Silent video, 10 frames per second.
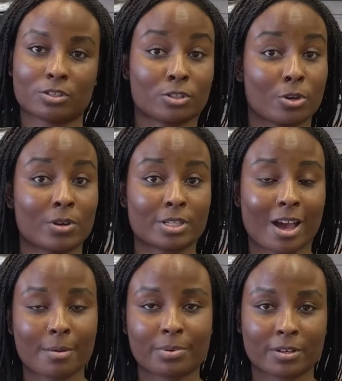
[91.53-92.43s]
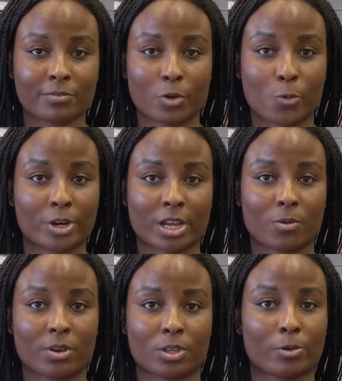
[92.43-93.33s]
So on top of
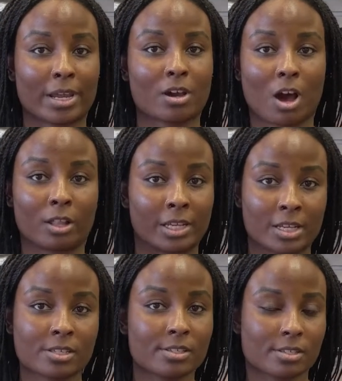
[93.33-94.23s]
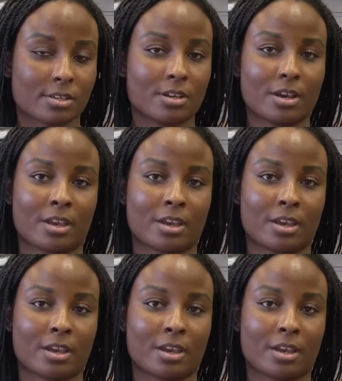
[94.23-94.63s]
working with great colleagues,